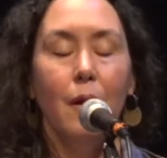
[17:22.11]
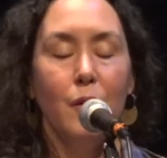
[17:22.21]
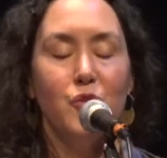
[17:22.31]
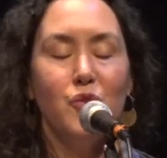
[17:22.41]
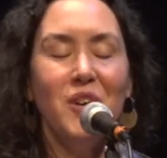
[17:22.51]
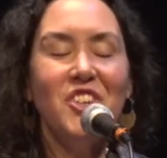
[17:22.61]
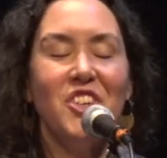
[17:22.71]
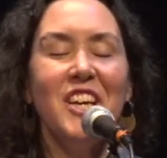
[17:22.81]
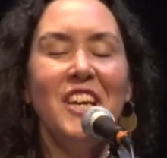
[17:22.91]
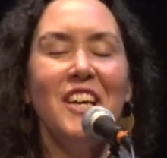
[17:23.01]

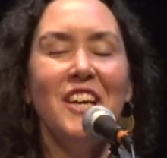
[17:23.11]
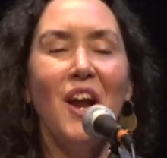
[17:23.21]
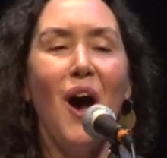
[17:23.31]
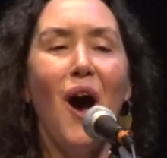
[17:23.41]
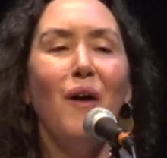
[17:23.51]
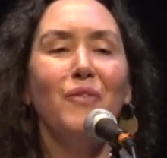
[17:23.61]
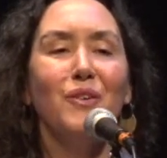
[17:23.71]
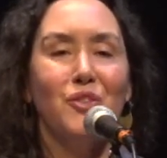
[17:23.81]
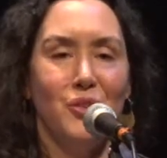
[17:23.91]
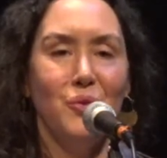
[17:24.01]
Switching over
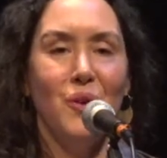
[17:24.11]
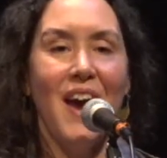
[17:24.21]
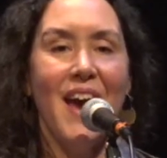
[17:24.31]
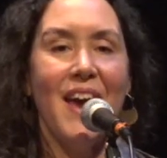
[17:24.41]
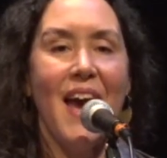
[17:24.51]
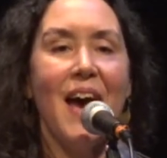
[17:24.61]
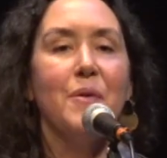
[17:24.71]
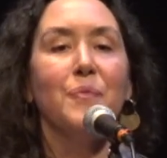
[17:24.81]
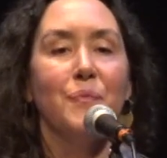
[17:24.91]
to AM,